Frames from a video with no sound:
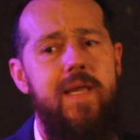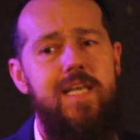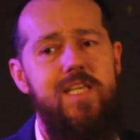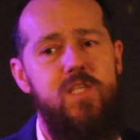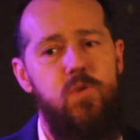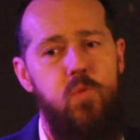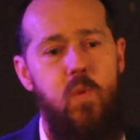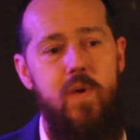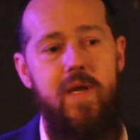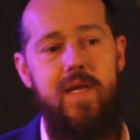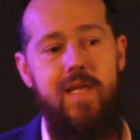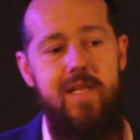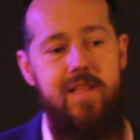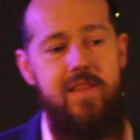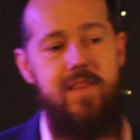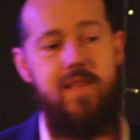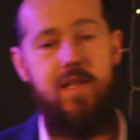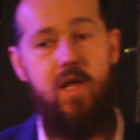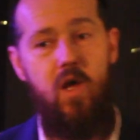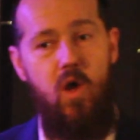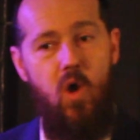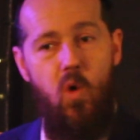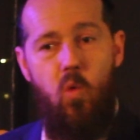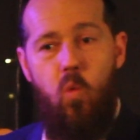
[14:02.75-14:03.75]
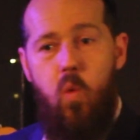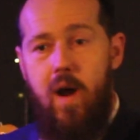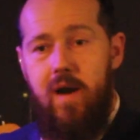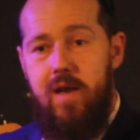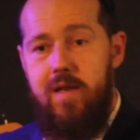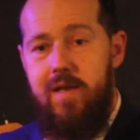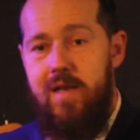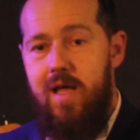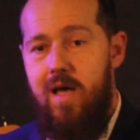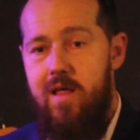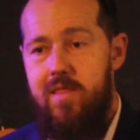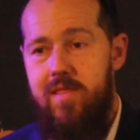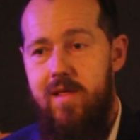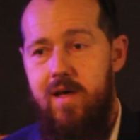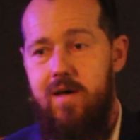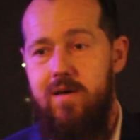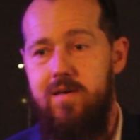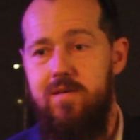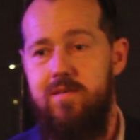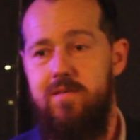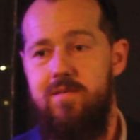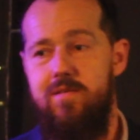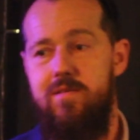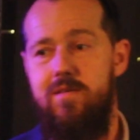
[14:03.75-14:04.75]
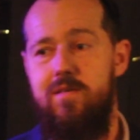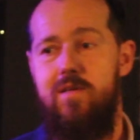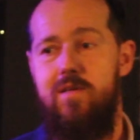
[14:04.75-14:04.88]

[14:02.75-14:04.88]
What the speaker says: peace with one another